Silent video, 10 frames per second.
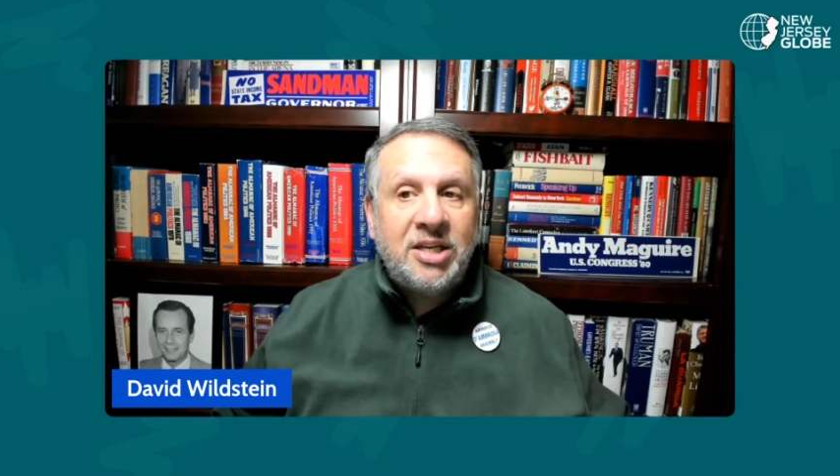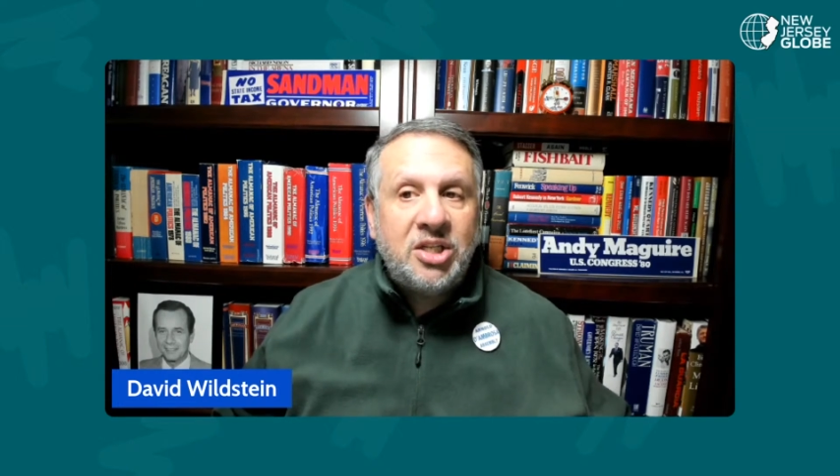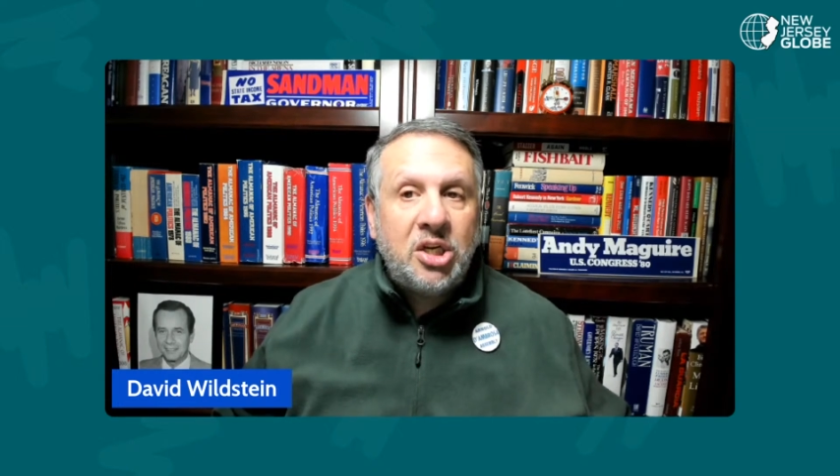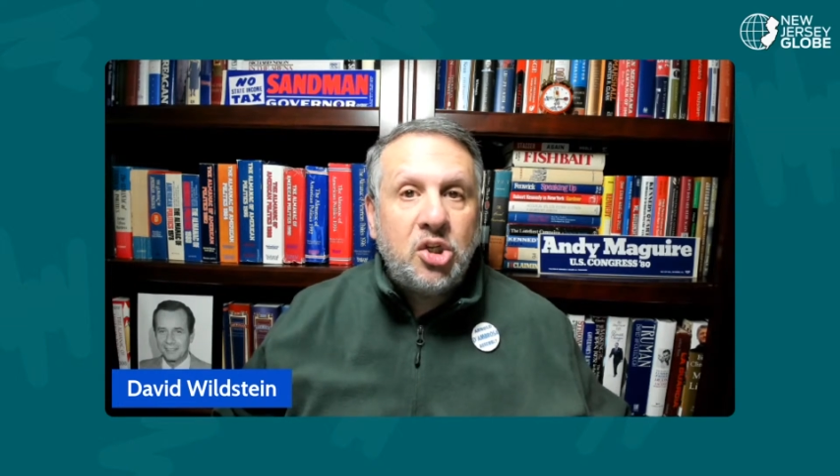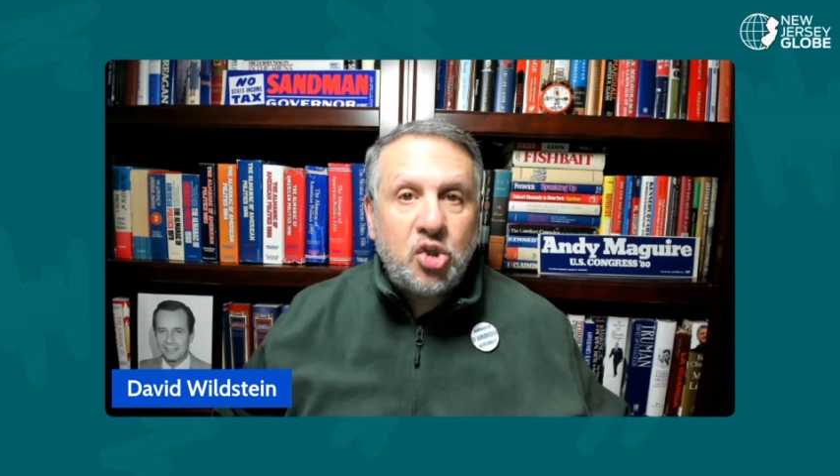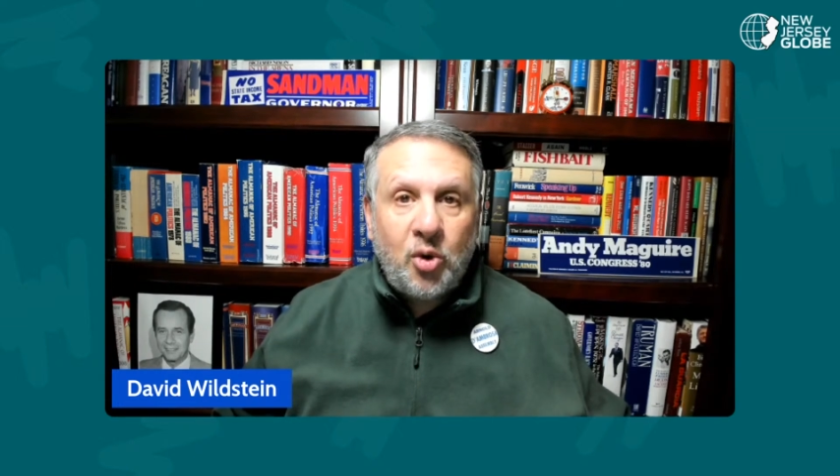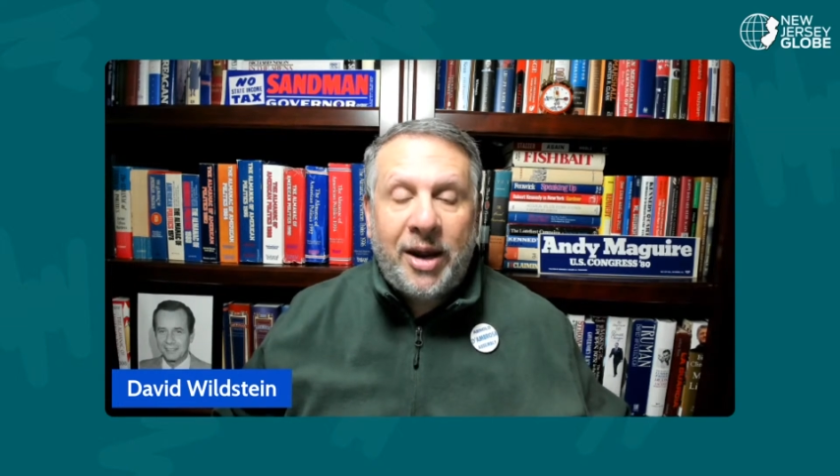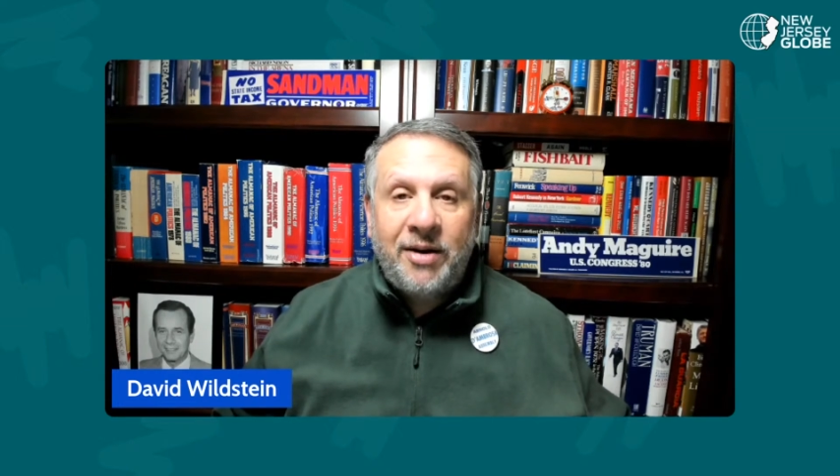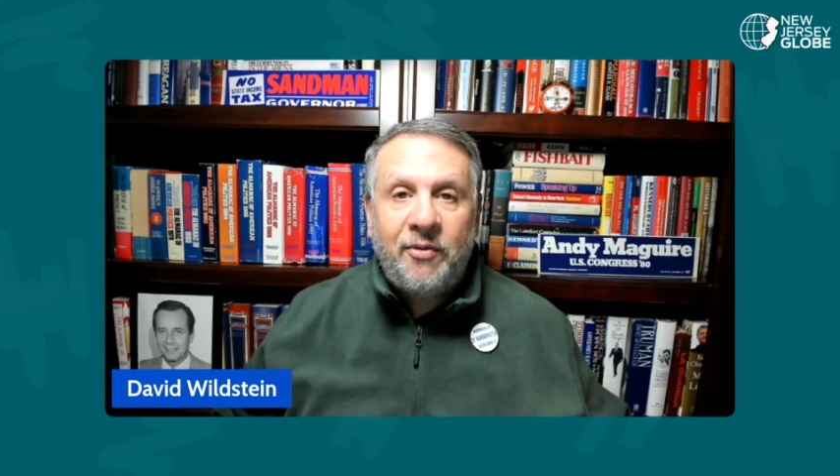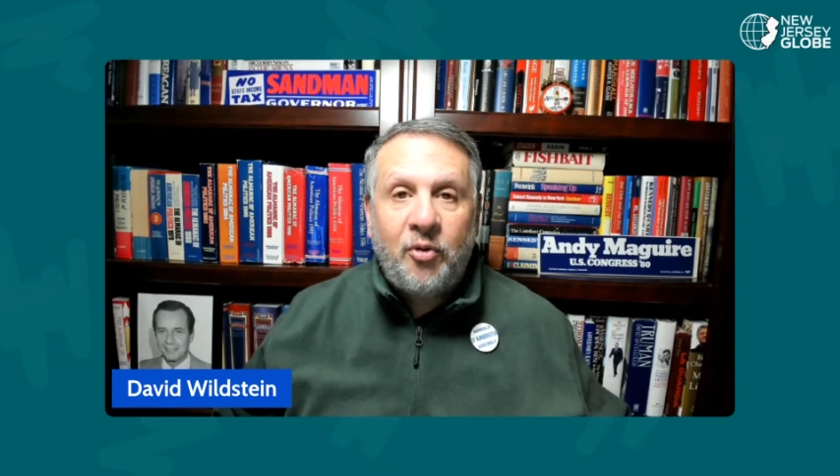is in
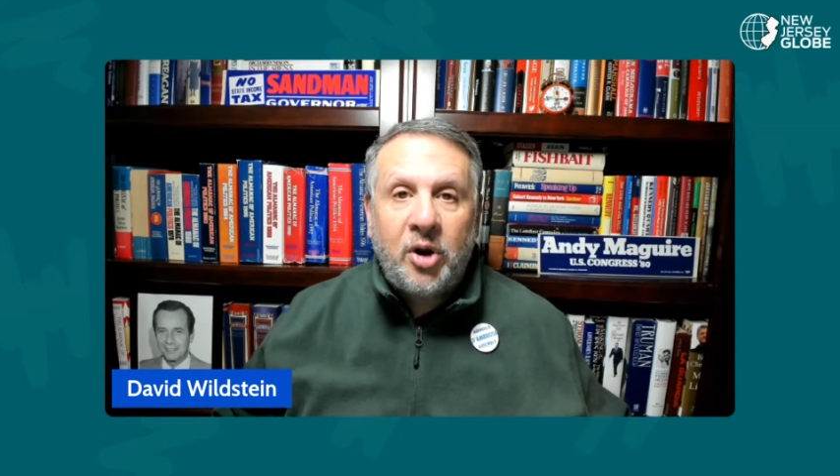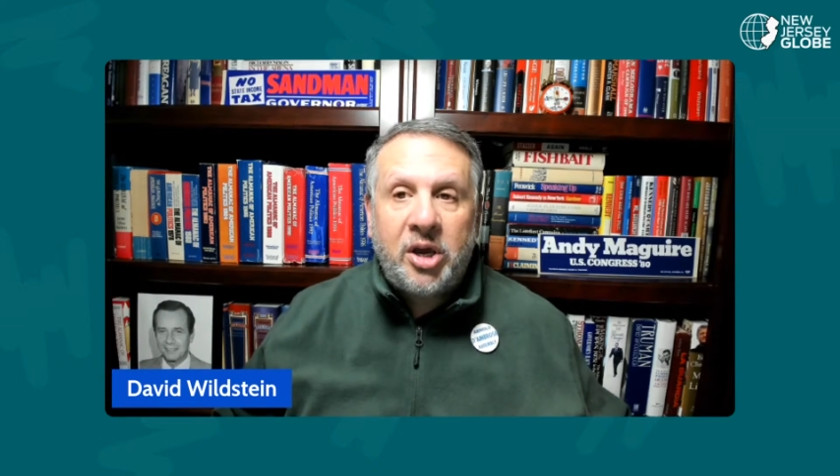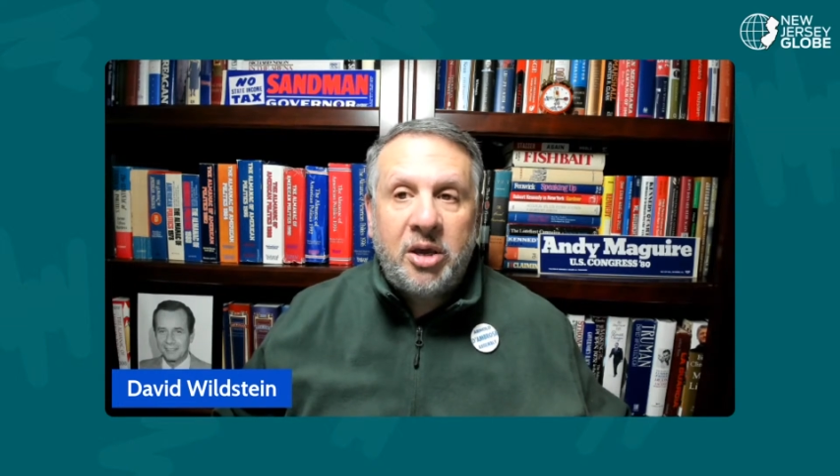Trenton for a